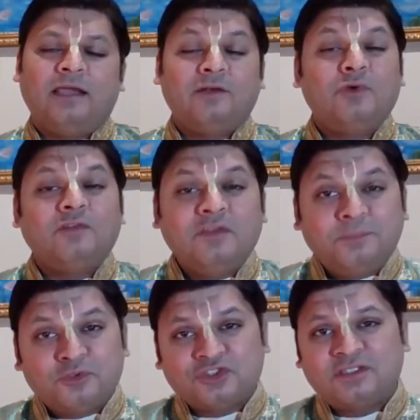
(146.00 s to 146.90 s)
And when we
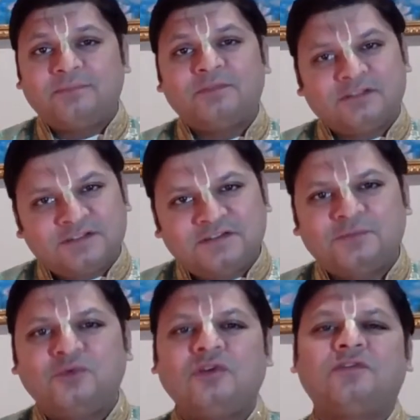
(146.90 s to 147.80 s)
push them, this is the
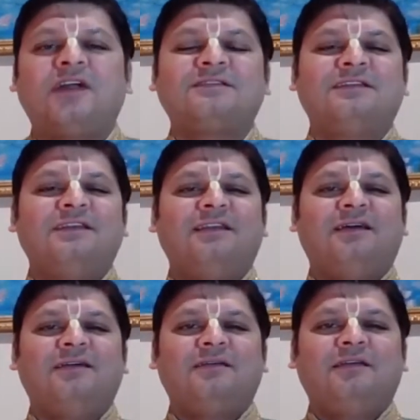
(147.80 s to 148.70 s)
mood of Rasa
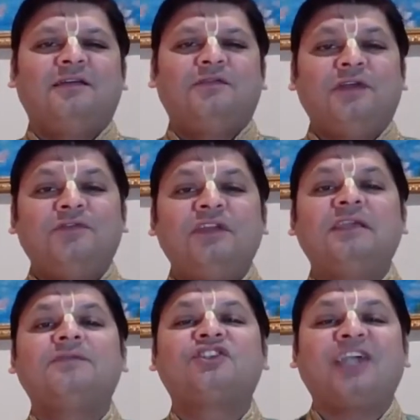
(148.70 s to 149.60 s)
Leela. When we
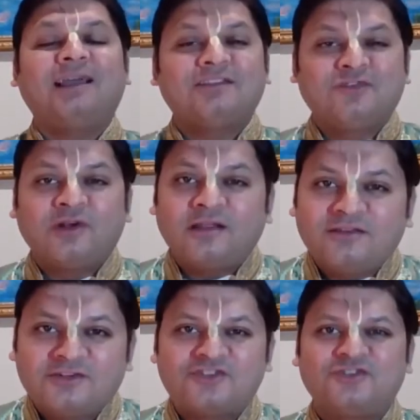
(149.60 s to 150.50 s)
give chance for
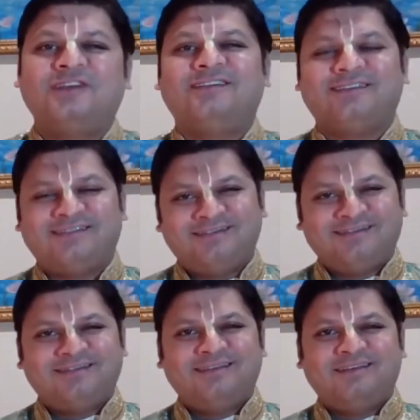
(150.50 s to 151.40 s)
others to hear.
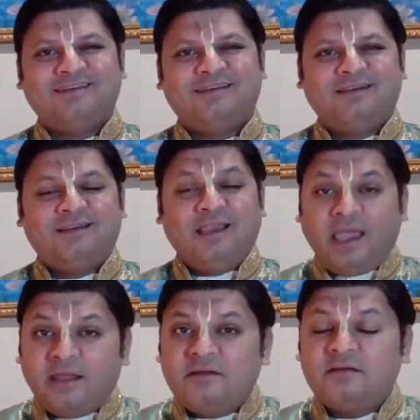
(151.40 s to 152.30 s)

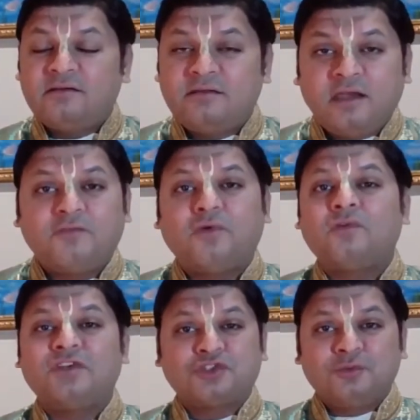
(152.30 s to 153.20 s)
And therefore,
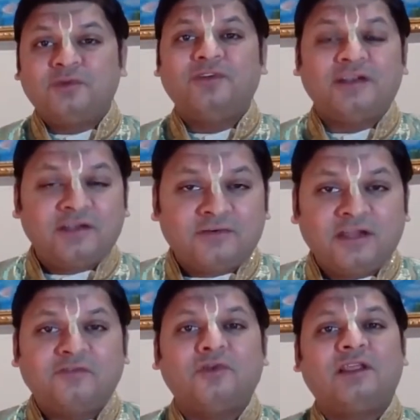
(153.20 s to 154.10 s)
we should be very
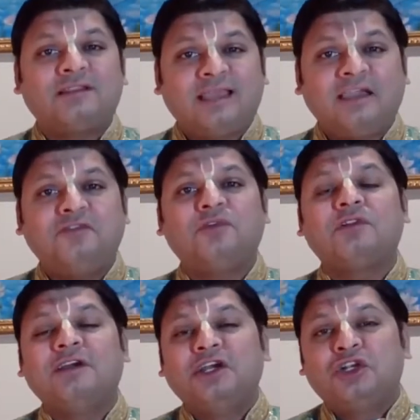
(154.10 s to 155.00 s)
grateful and
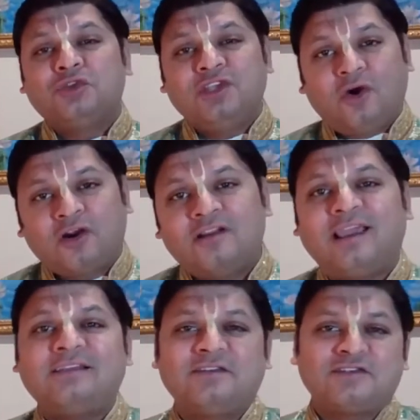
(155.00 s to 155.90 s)
thankful to the
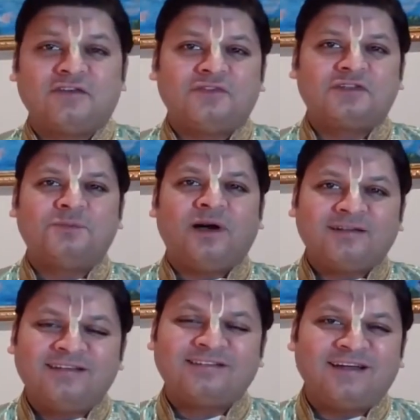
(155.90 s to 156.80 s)
organizers of this
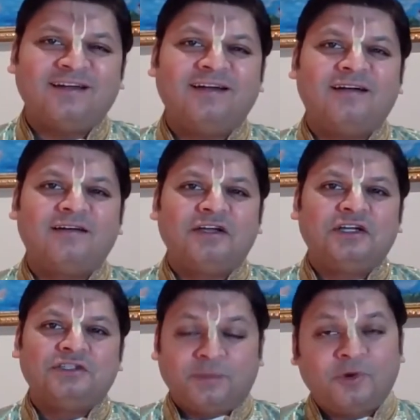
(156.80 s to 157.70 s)
Bhakti Sangha
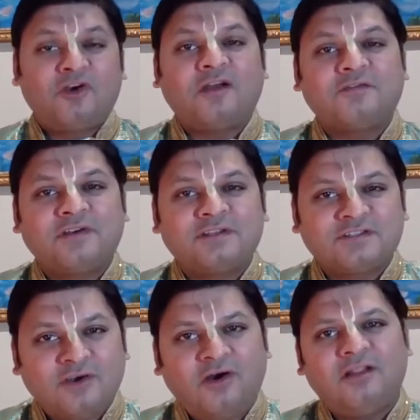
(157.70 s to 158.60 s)
Japa Conference
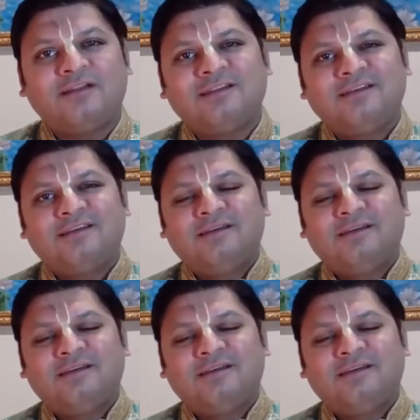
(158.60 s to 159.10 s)
call,